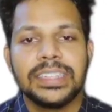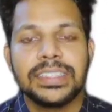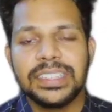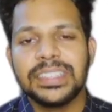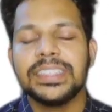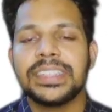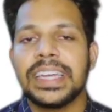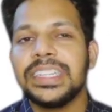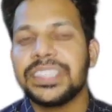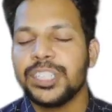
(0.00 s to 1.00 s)
Since this
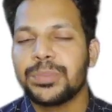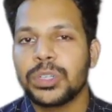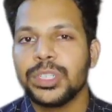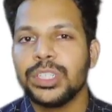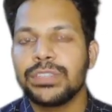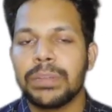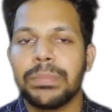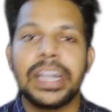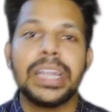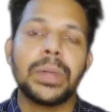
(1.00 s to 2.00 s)
AST is produced from
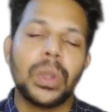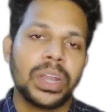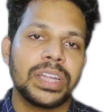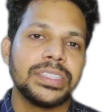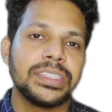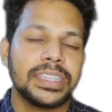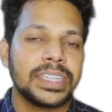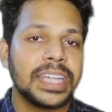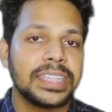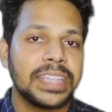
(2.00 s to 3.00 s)
multiple organs
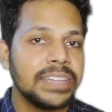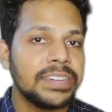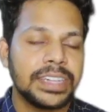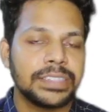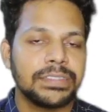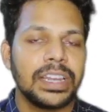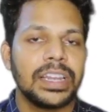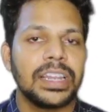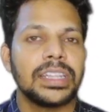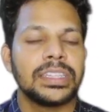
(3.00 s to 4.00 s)
other than the liver as
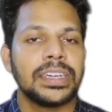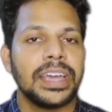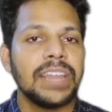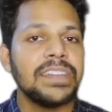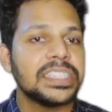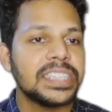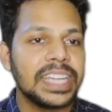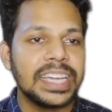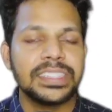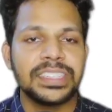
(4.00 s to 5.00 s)
well, the elevation
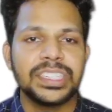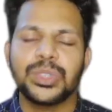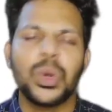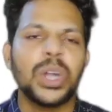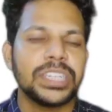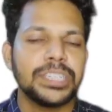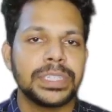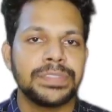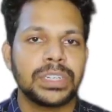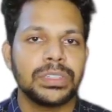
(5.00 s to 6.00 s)
in AST is not very
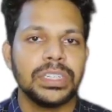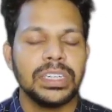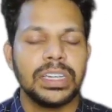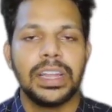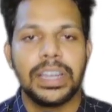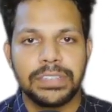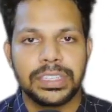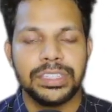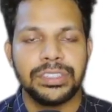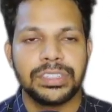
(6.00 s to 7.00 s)
specific to the
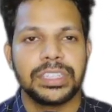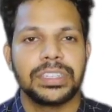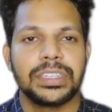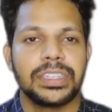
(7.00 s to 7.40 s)
liver injury.